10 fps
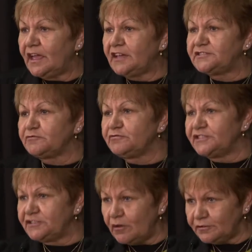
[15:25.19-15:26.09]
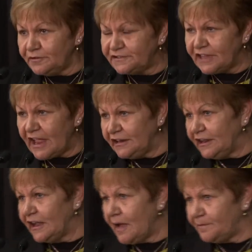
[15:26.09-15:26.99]
as a result of
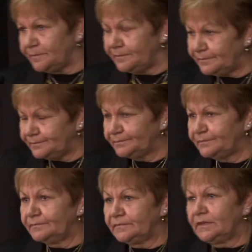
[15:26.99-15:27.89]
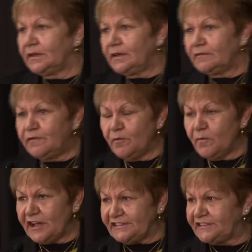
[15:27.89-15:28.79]
standing up for
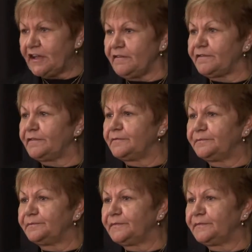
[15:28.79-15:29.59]
myself.